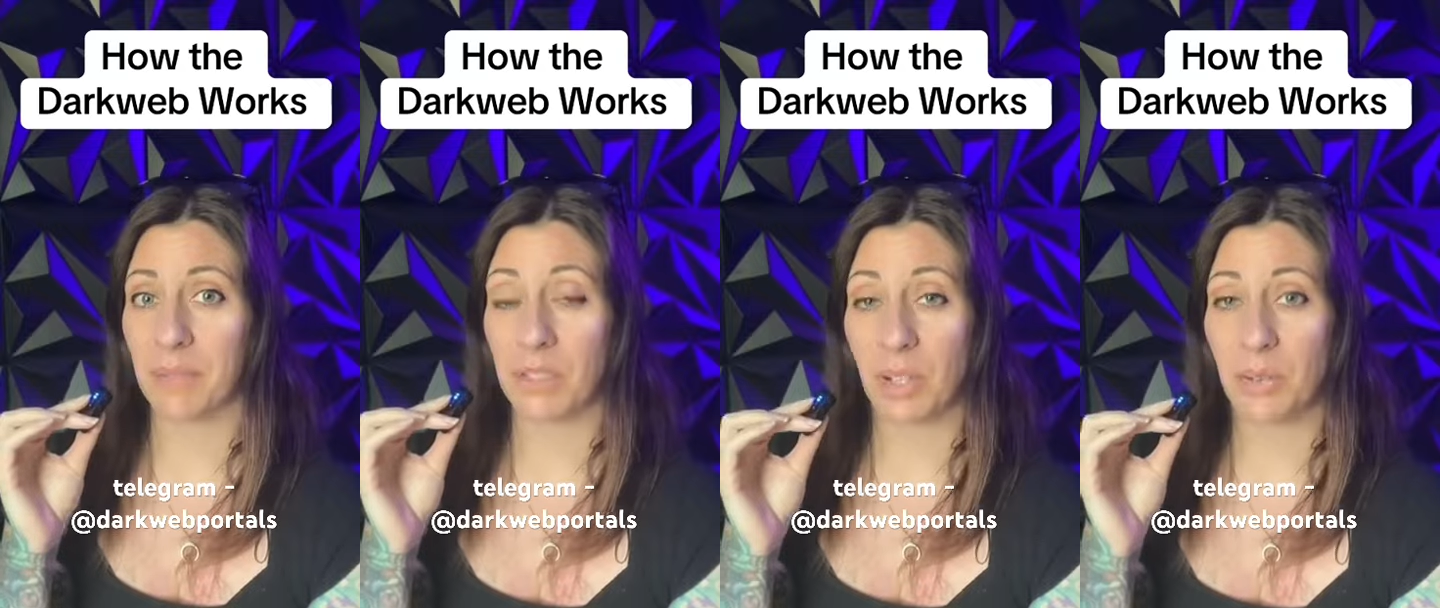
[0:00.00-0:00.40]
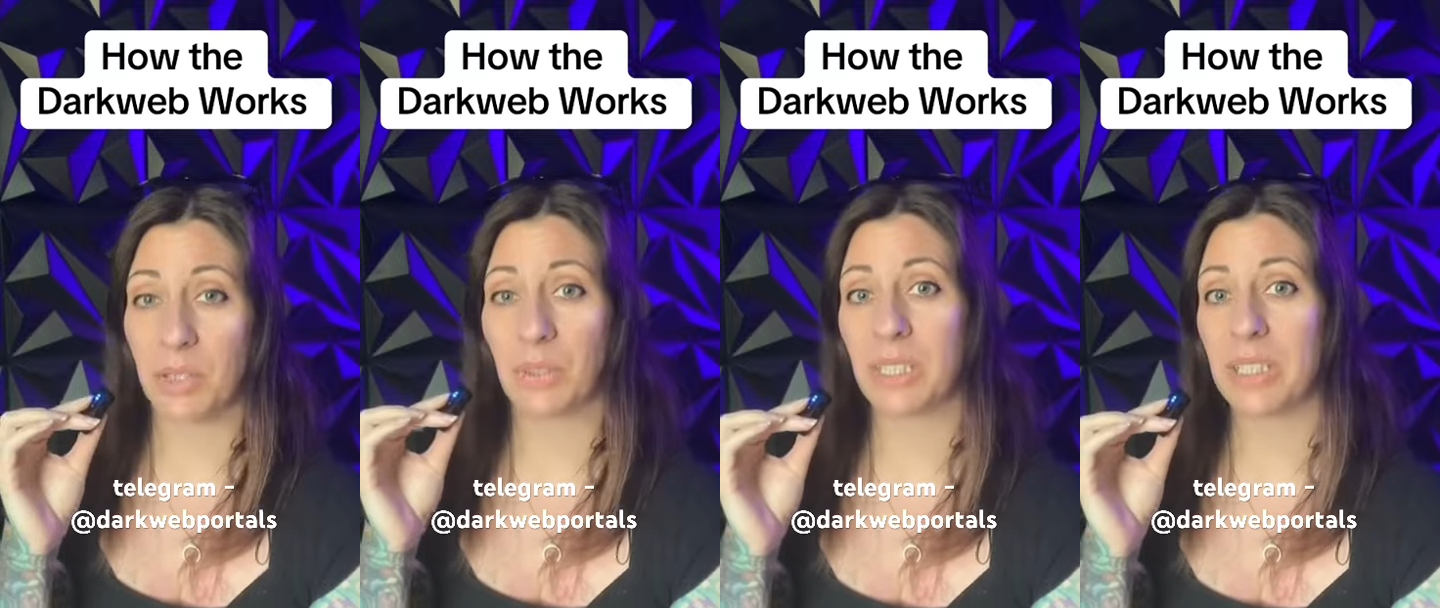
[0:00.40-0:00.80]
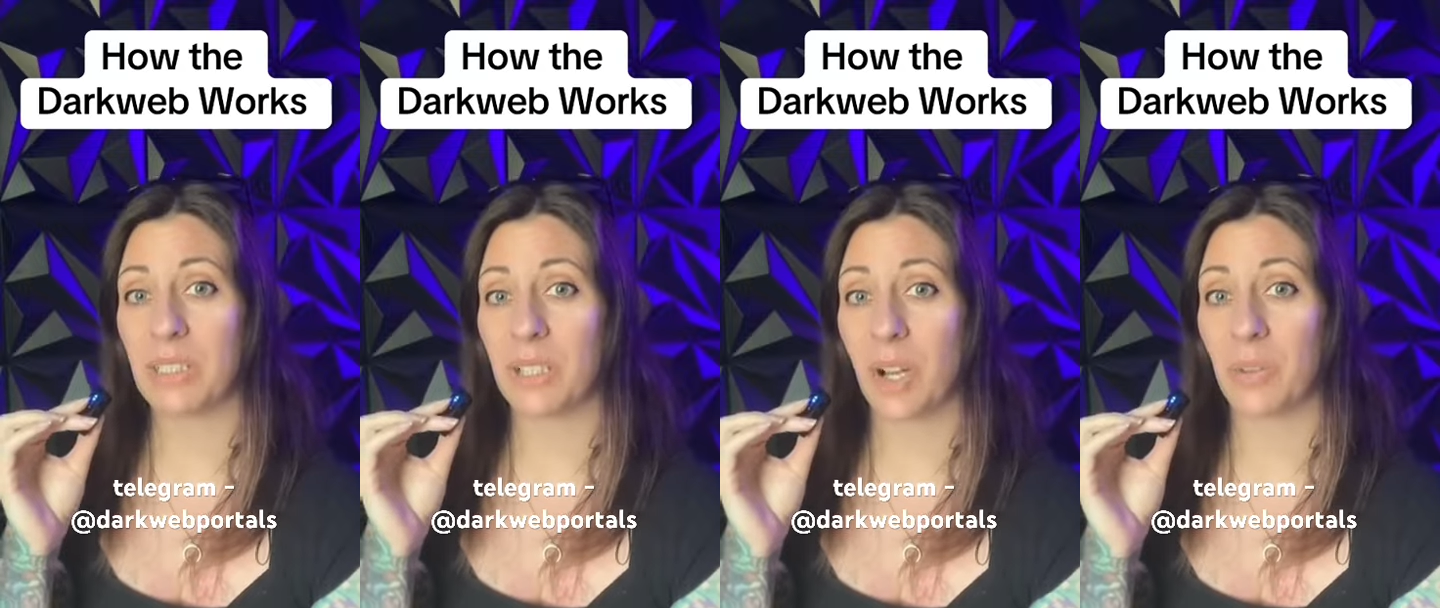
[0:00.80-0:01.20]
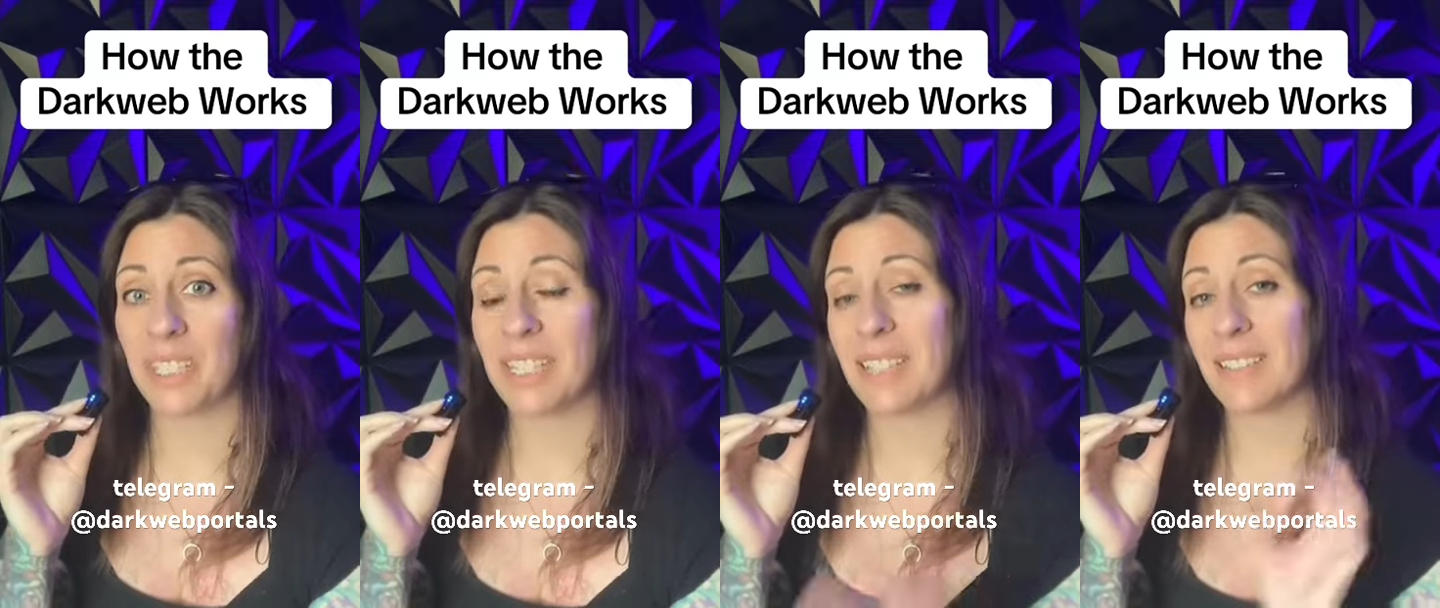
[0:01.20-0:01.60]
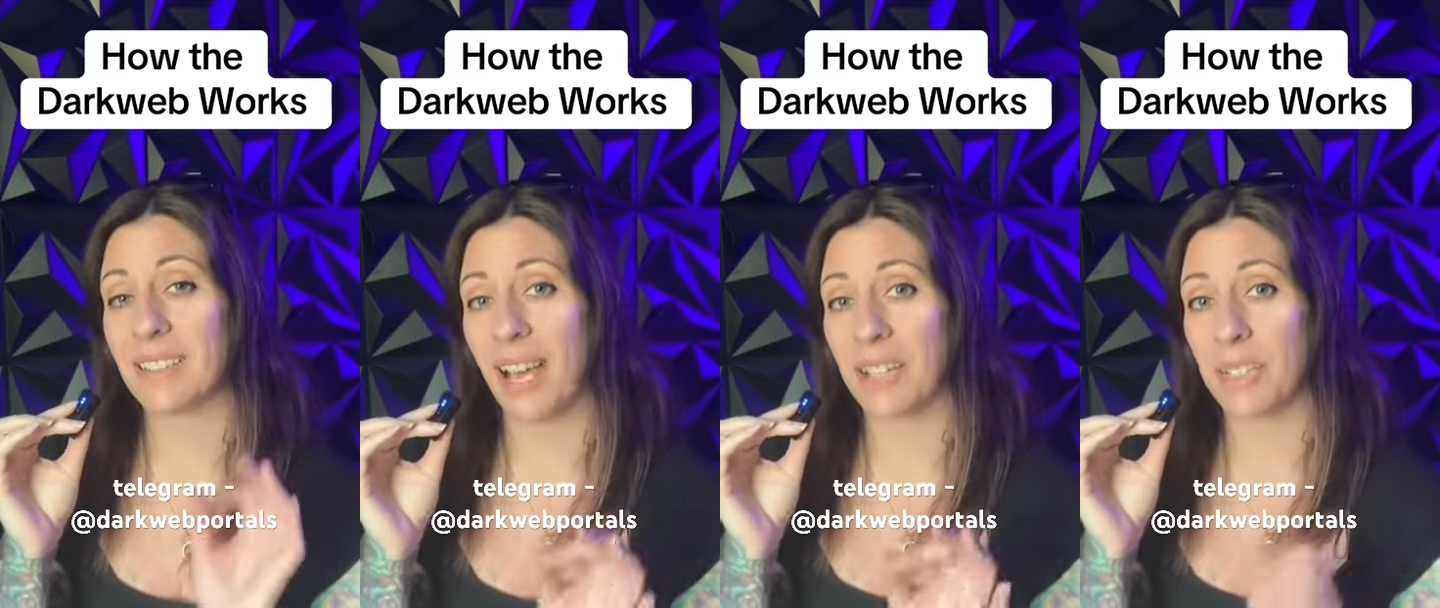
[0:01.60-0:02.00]
So you'll need to know the
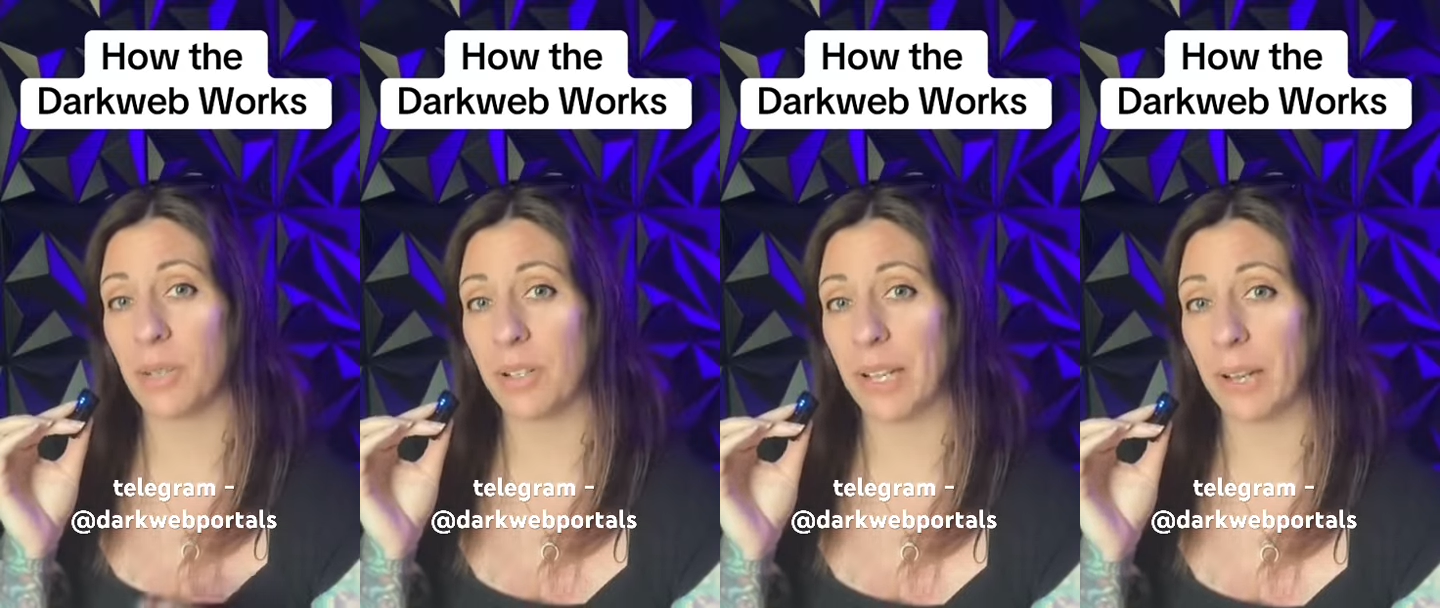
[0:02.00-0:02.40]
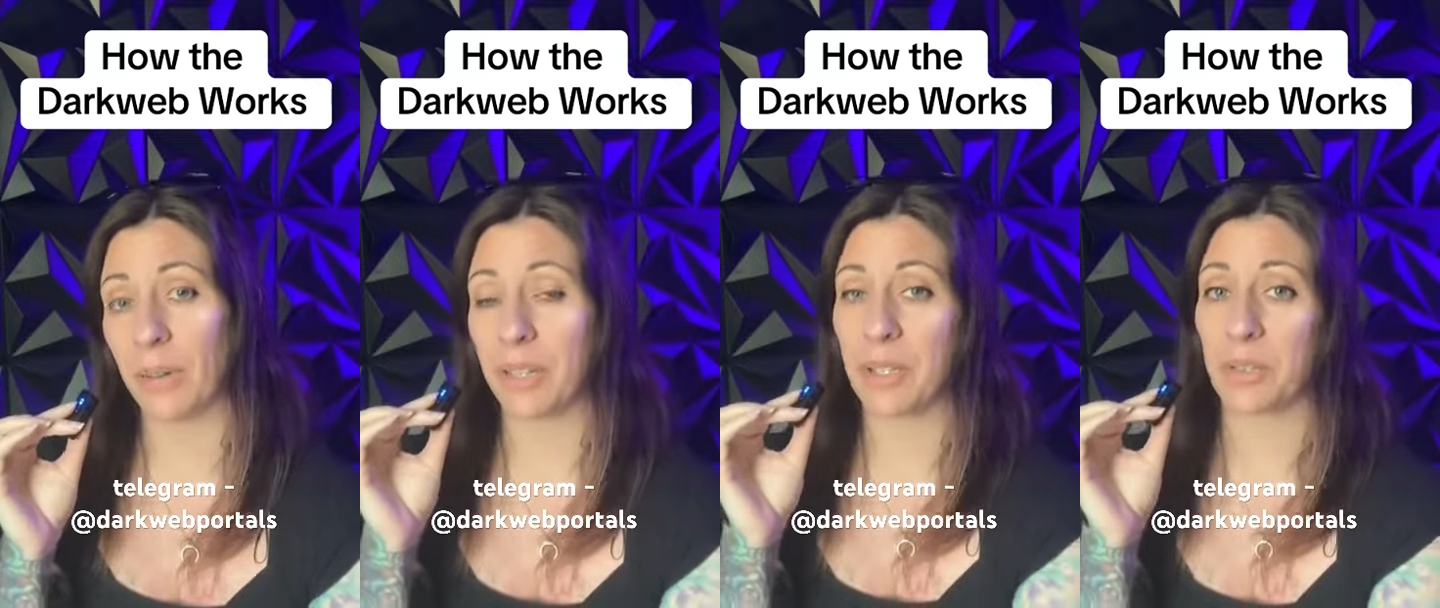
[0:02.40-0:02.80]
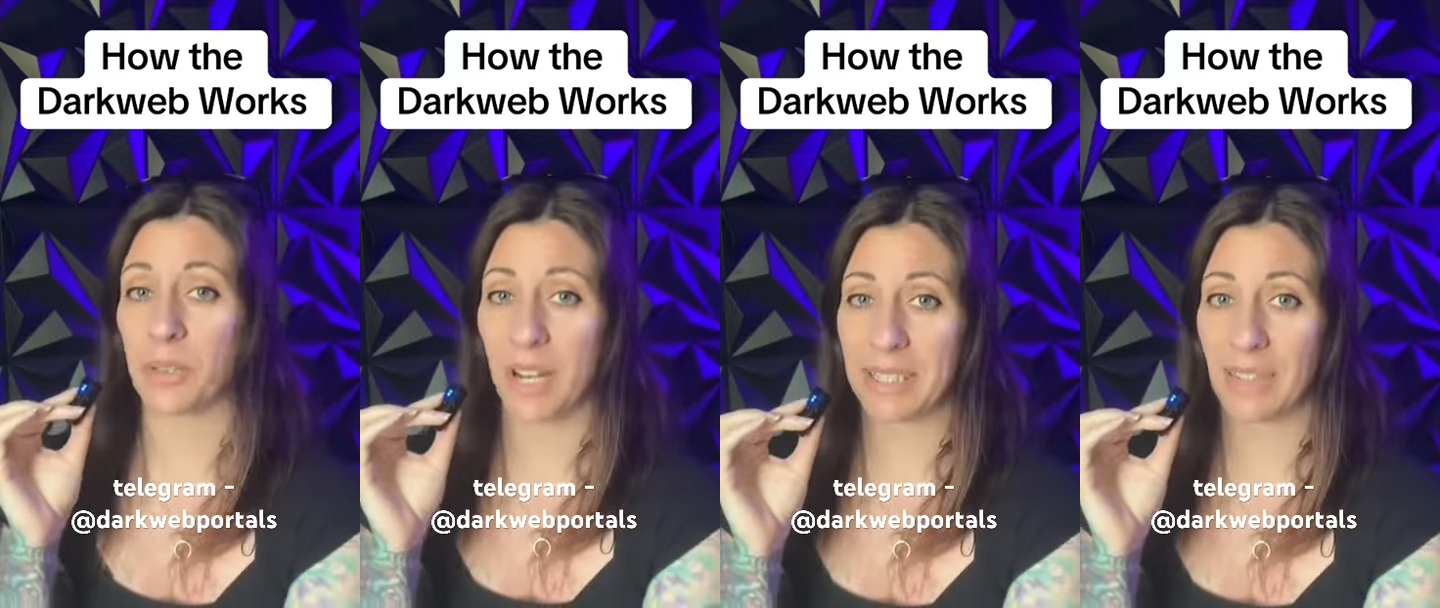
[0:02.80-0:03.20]
exact URL that you're trying